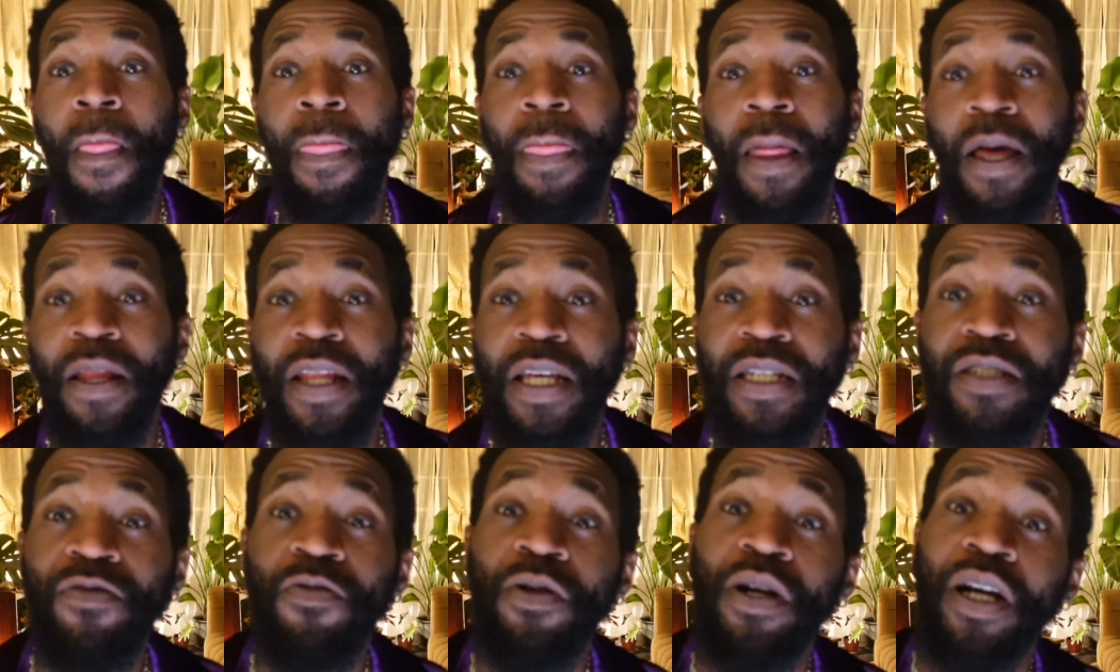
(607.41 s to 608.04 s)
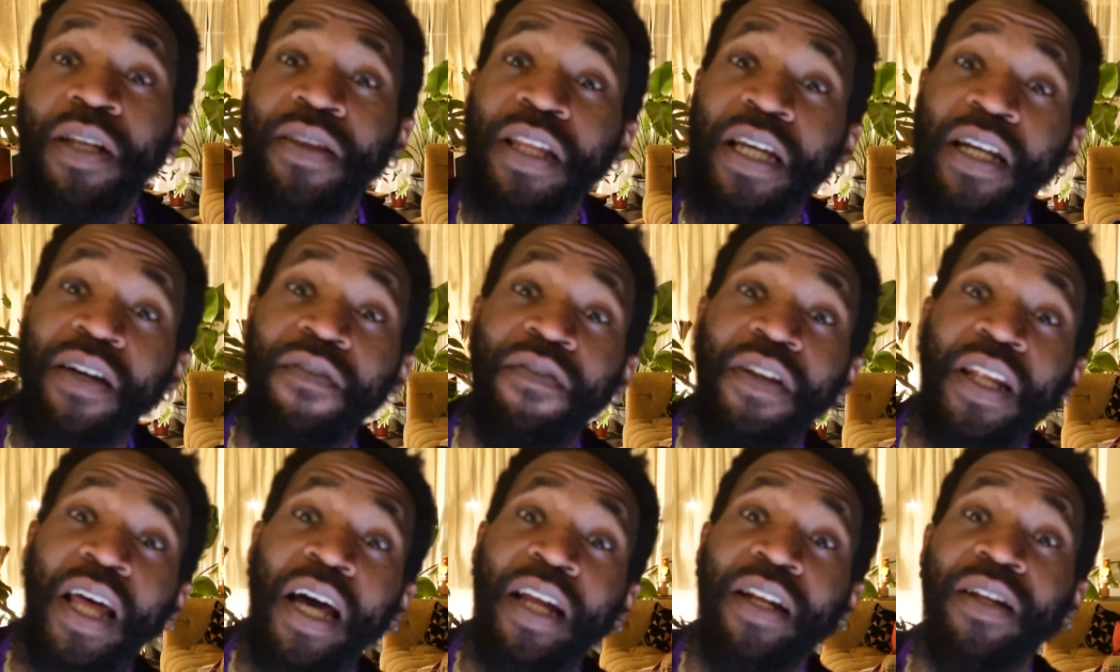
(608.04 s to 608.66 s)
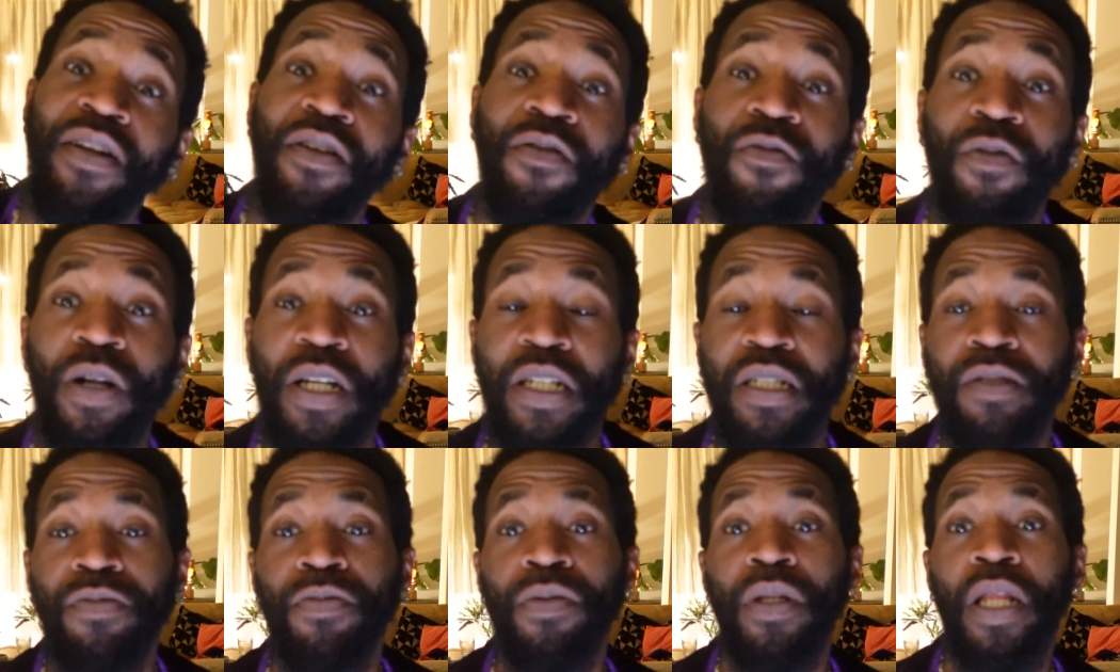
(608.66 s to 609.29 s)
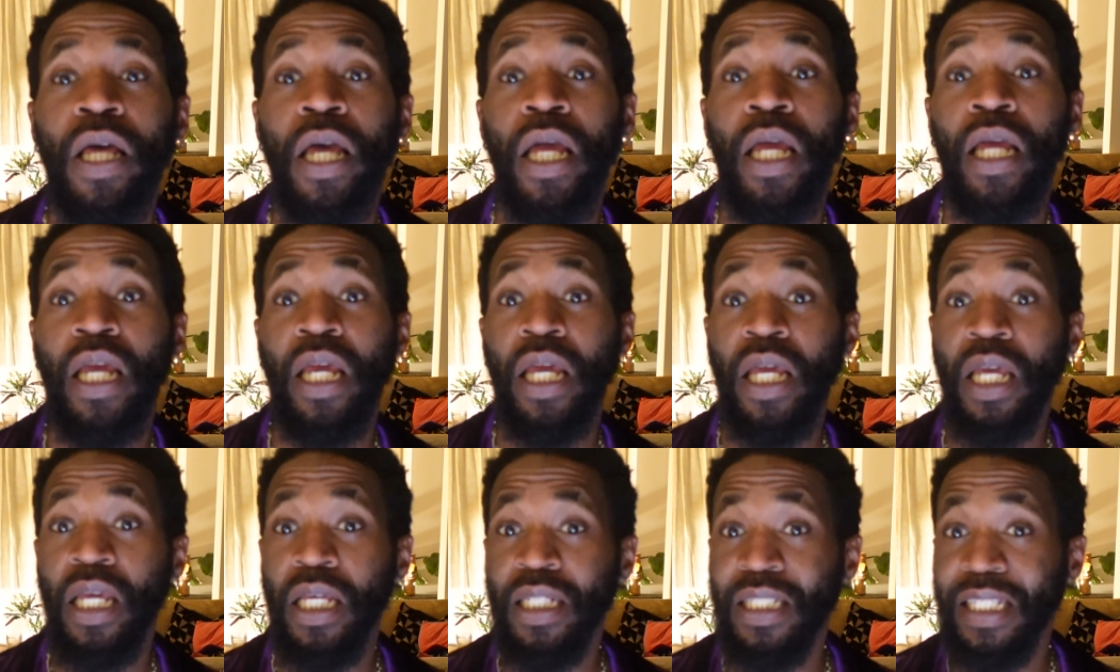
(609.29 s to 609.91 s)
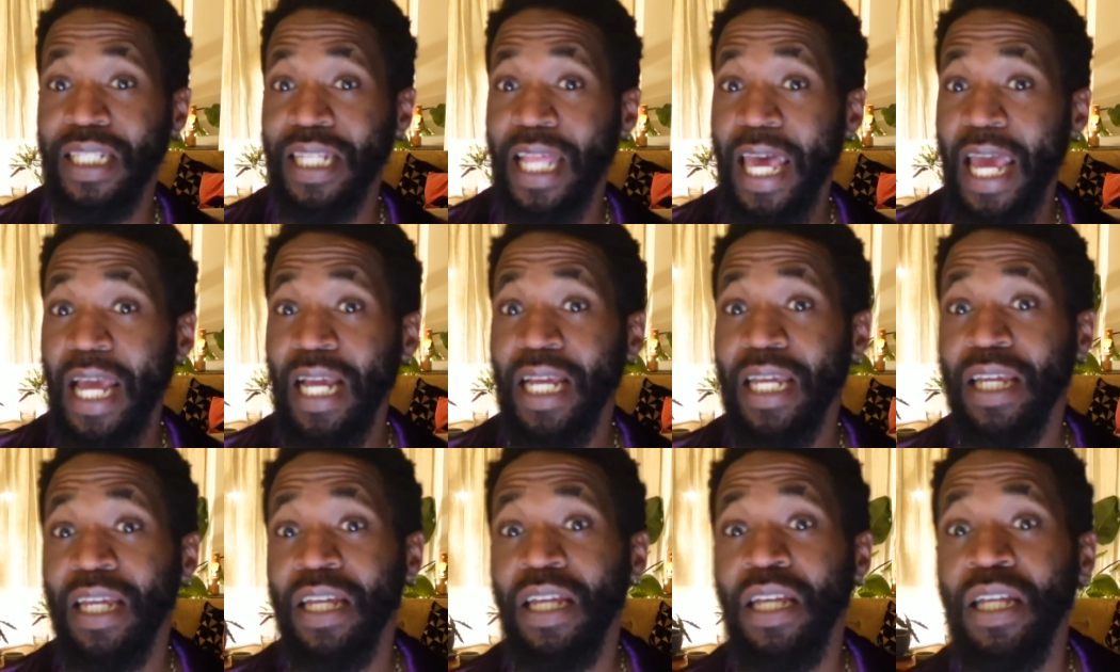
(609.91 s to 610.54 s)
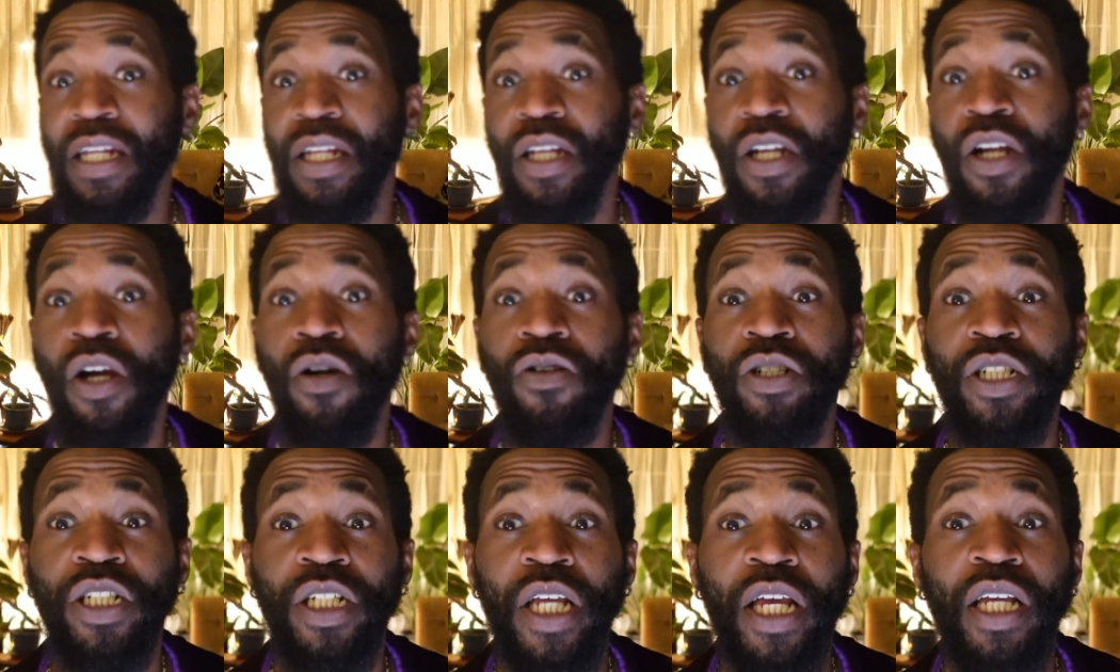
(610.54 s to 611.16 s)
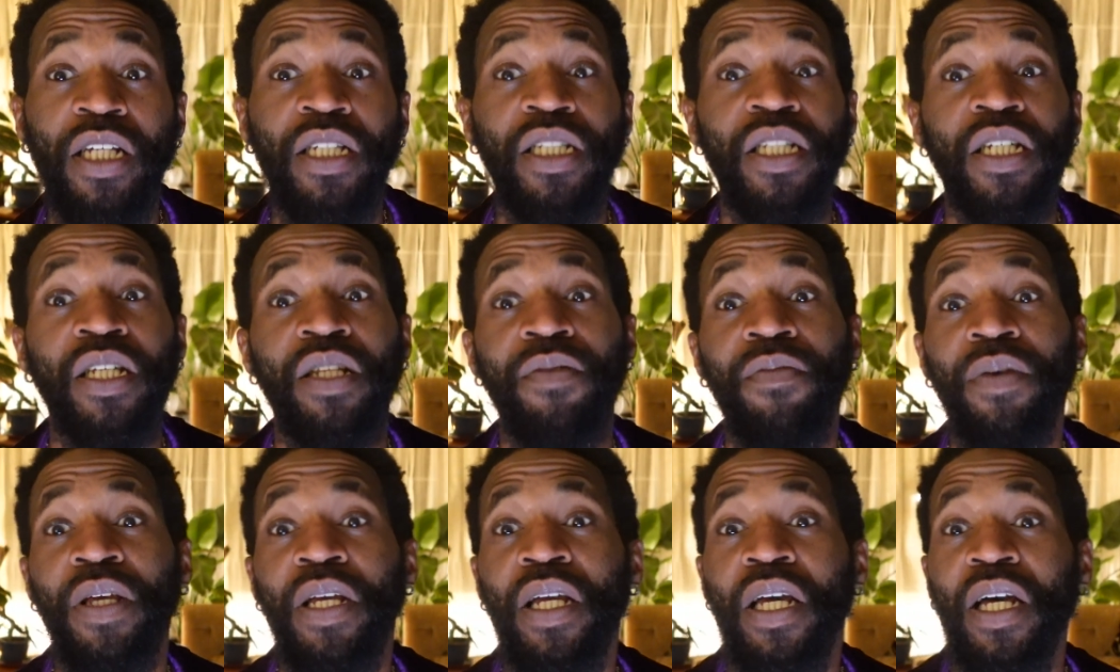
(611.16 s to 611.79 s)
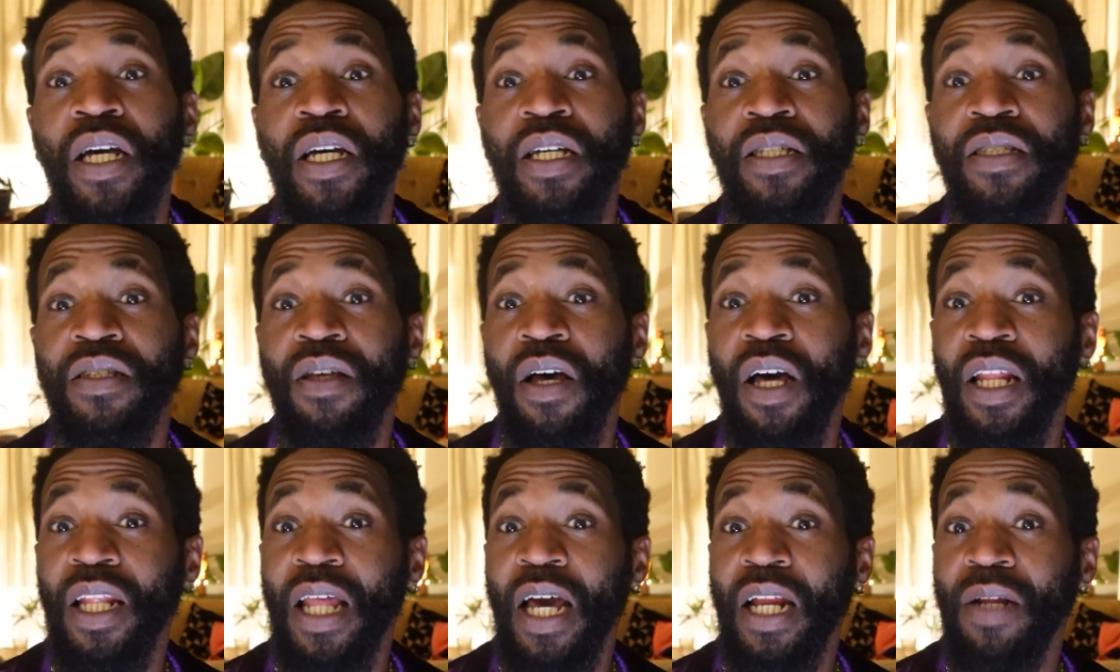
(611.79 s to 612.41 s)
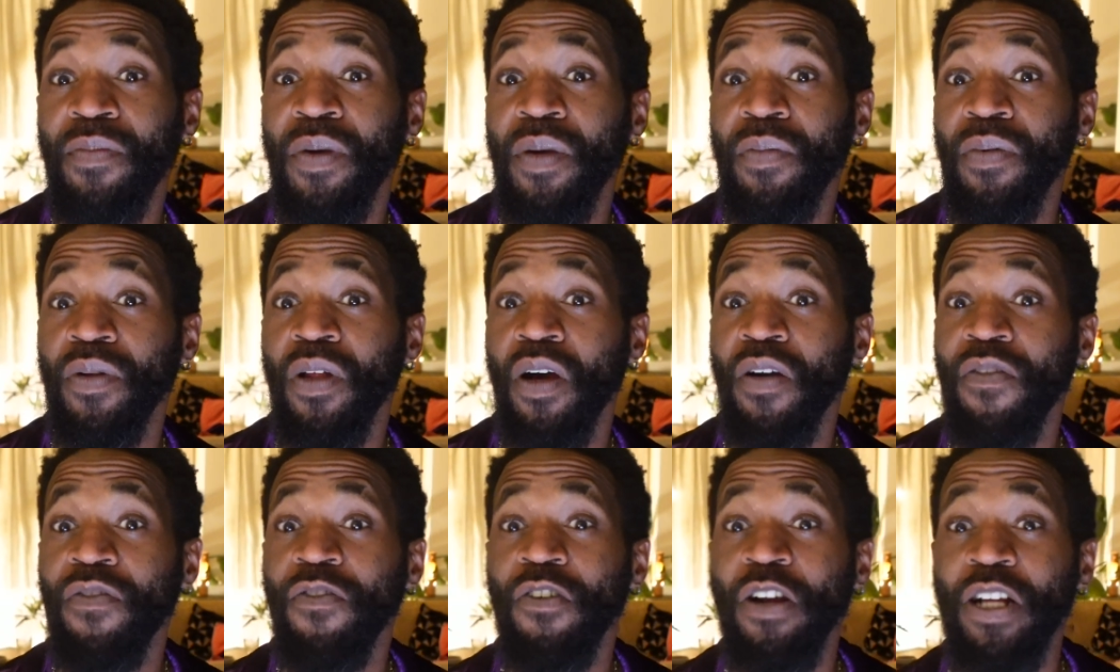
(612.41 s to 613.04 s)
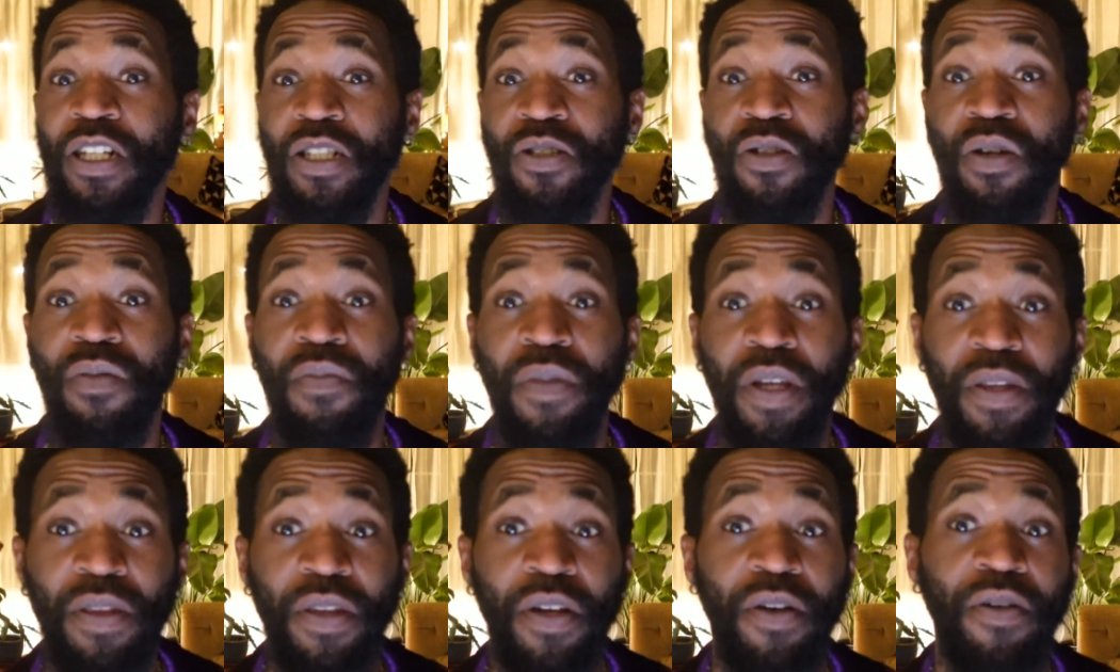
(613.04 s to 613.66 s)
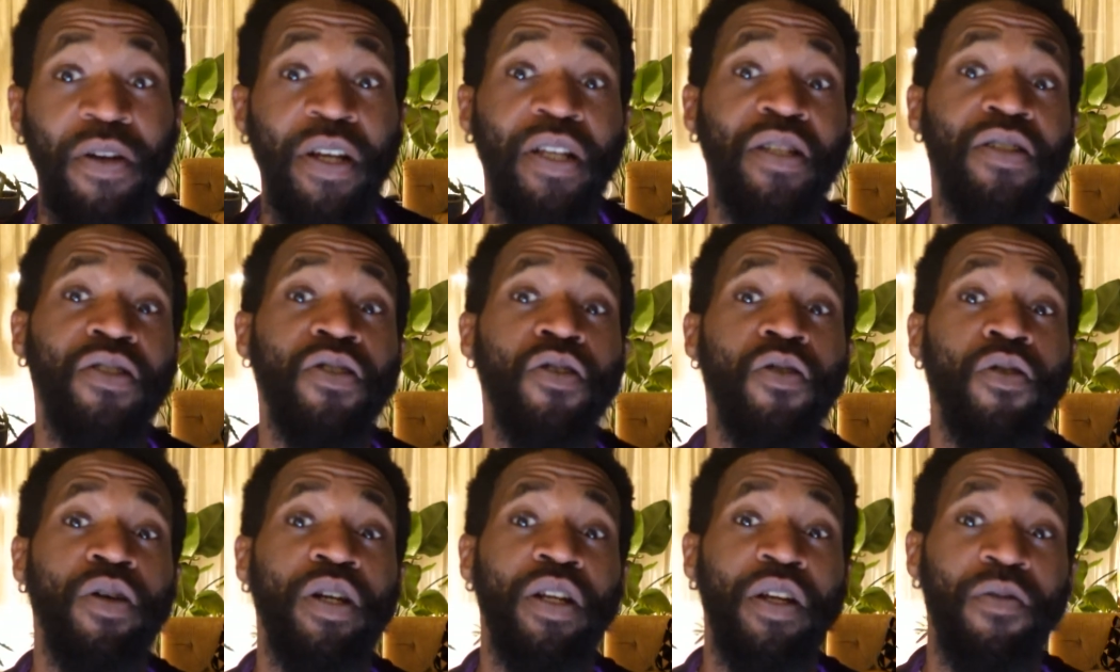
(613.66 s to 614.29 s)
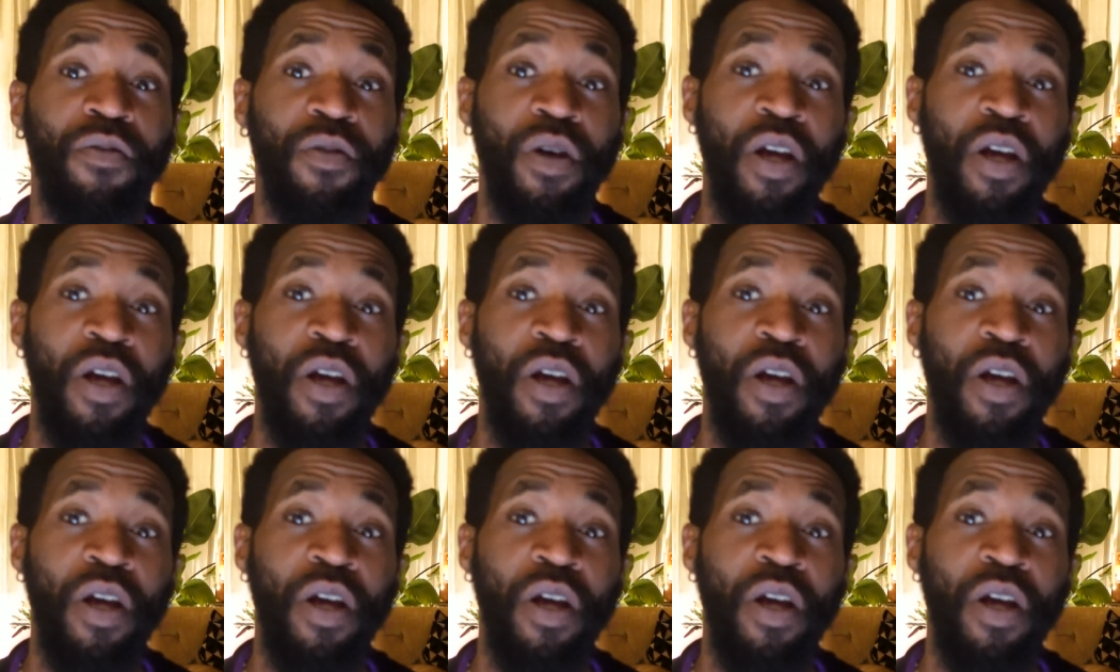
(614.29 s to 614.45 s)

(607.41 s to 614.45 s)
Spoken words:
Now that's where I think of a lot of the race play is lacking in negotiation, because a lot of people are afraid to admit they're into it,